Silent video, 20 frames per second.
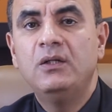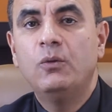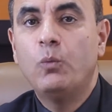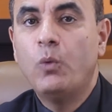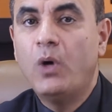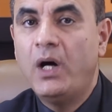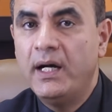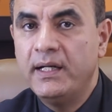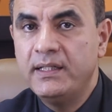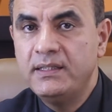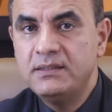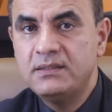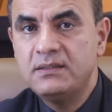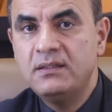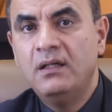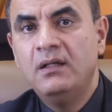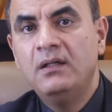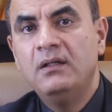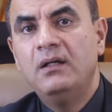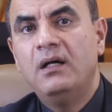wines,
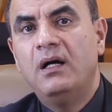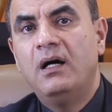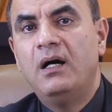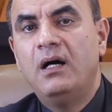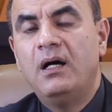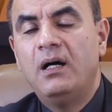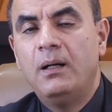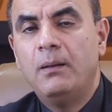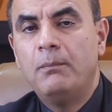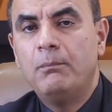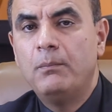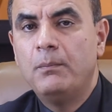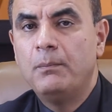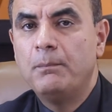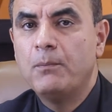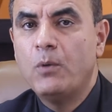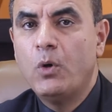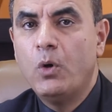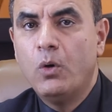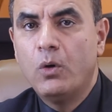
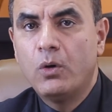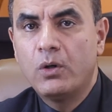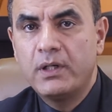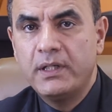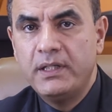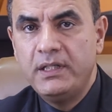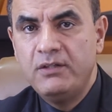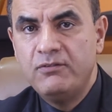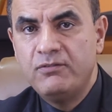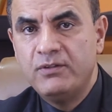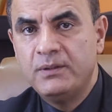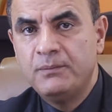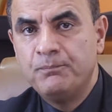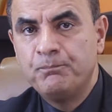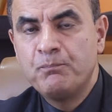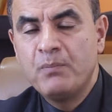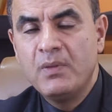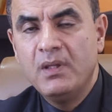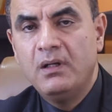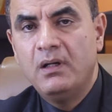or even